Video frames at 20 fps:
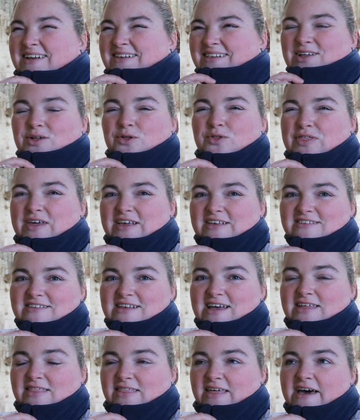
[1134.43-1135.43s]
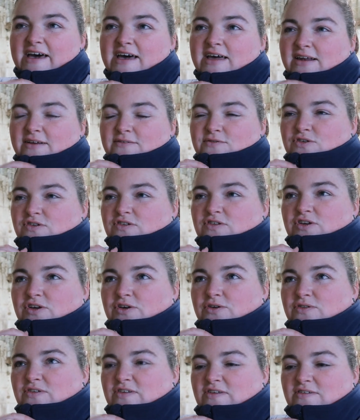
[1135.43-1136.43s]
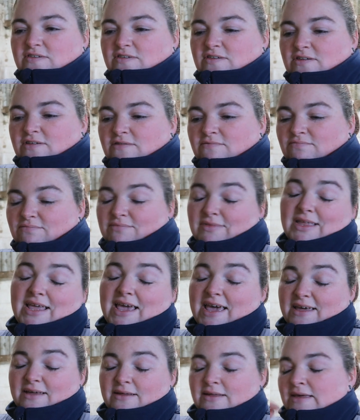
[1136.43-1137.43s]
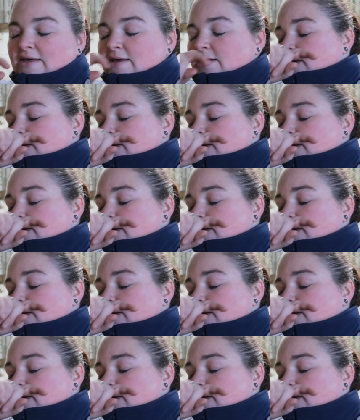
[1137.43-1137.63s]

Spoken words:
little things like that. And I've just noticed, yeah.